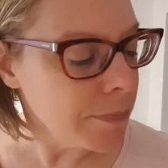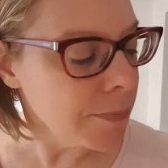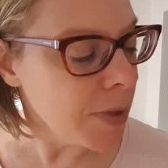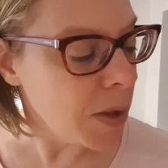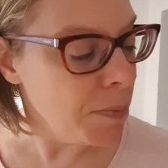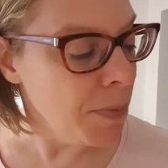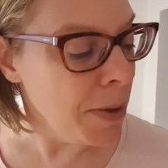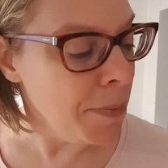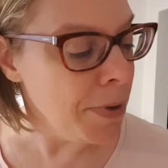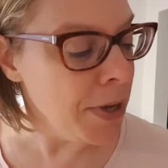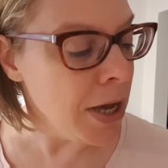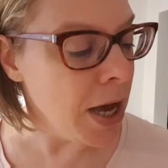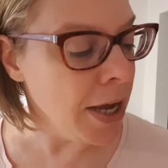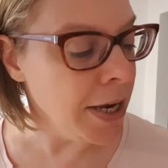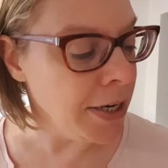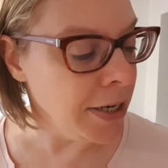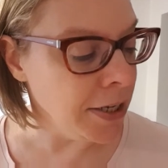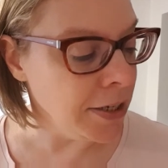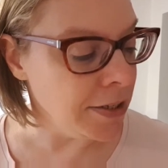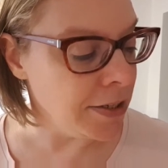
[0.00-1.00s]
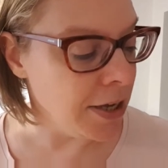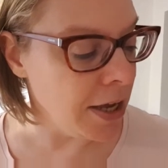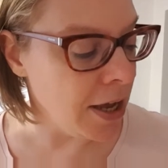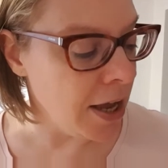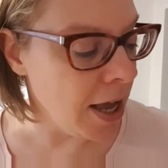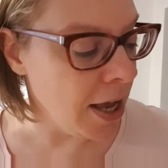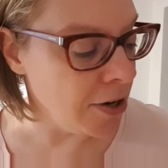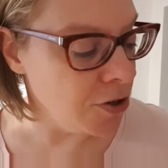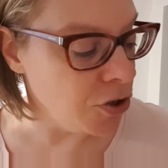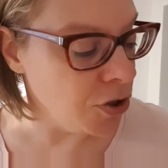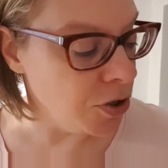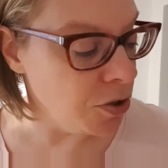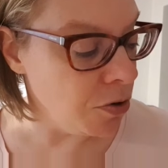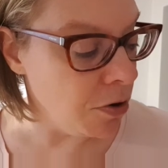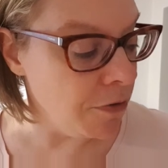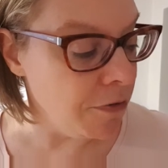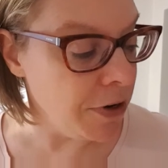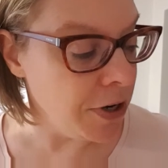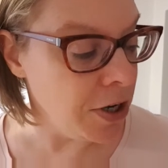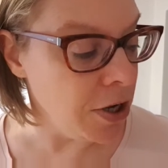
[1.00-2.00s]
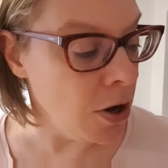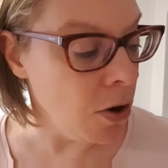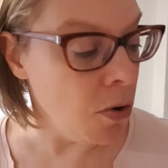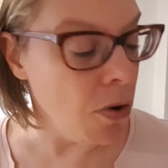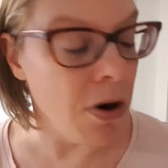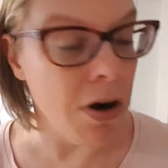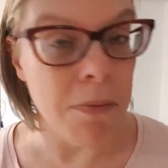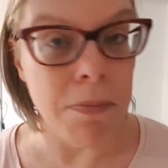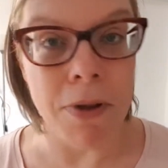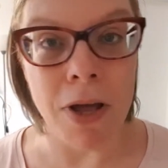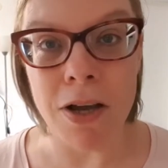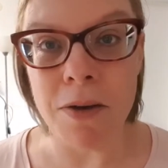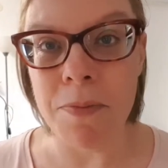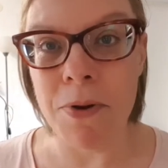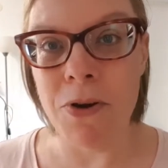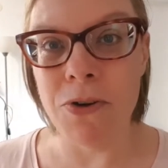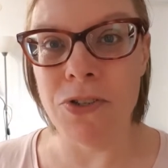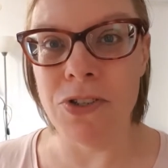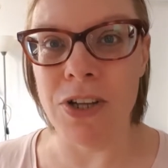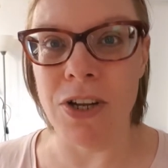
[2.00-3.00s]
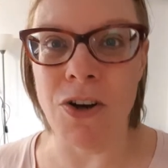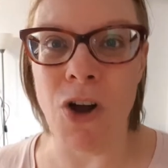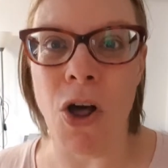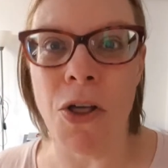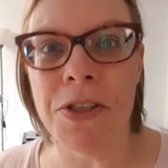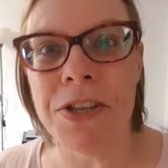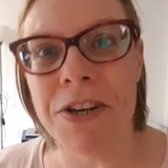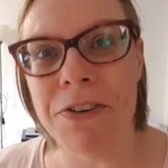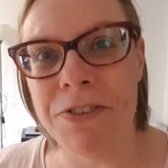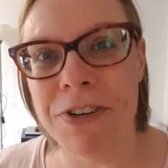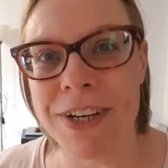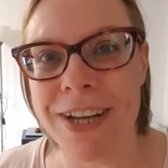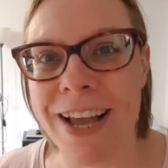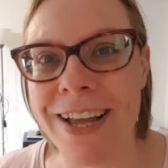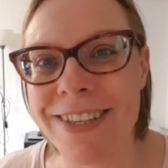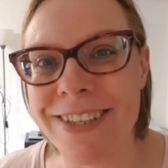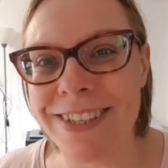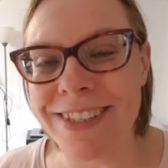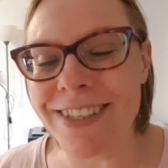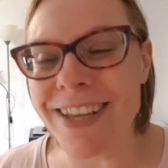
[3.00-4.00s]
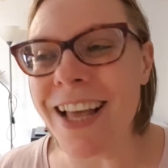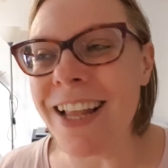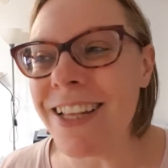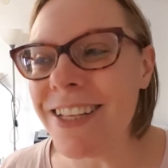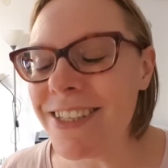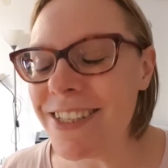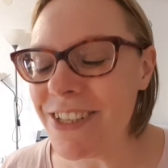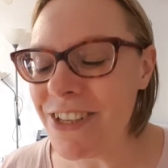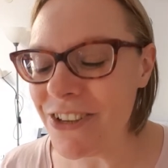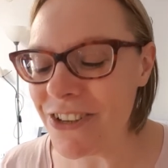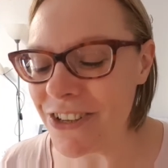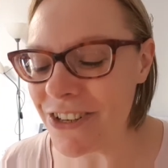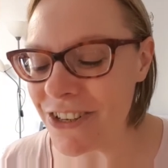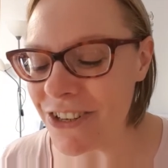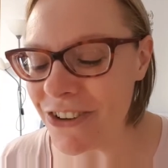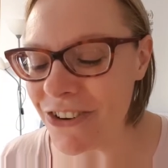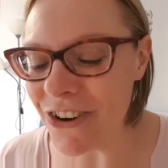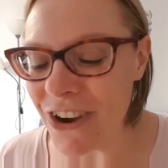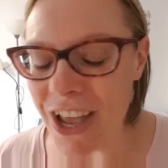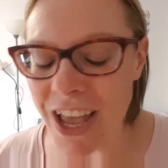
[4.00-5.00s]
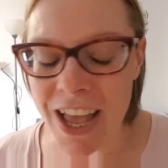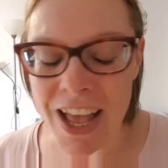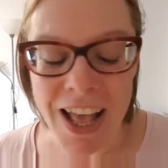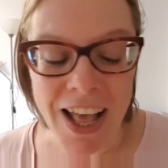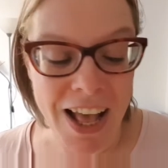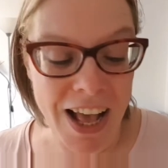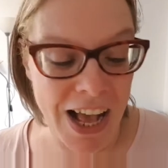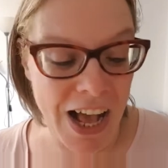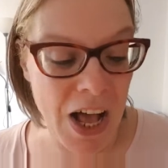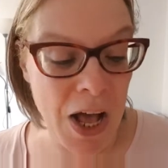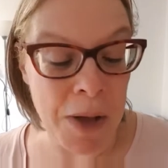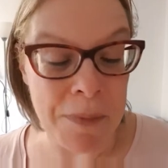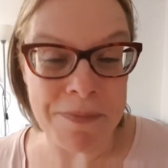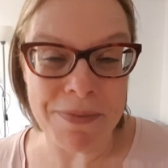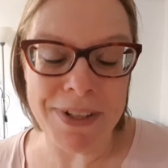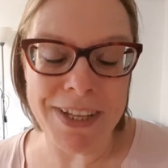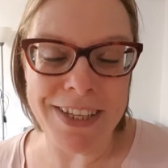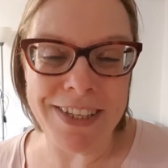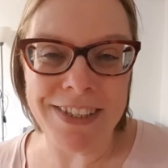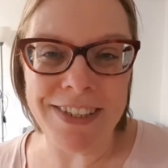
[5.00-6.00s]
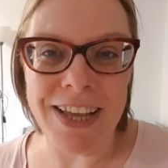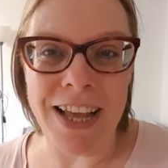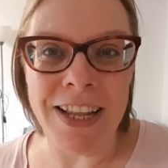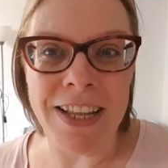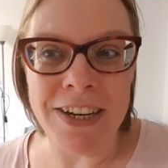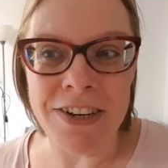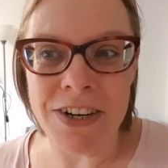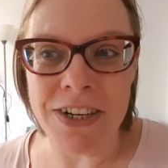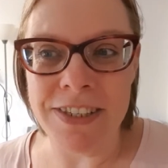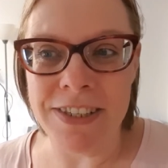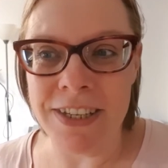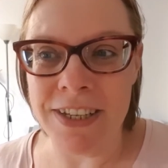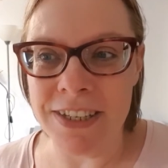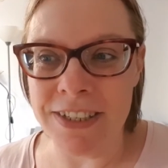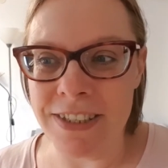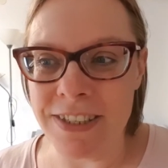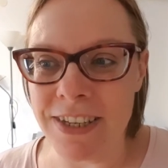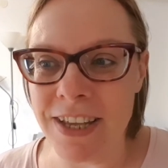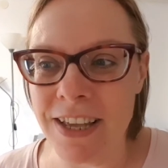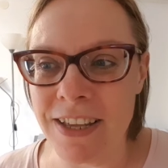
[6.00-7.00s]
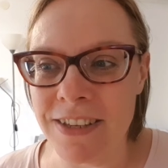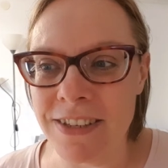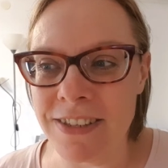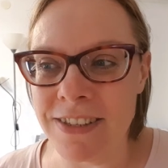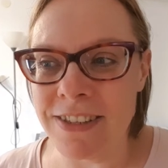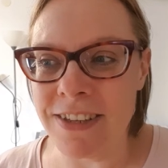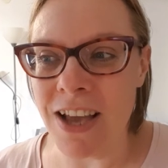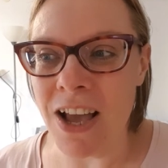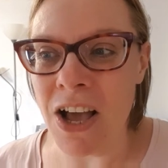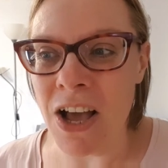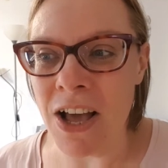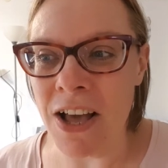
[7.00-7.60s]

Maybe I need to actually do a video or a blog post on all the different kinds of salads that you can do, plus salad dressings, because,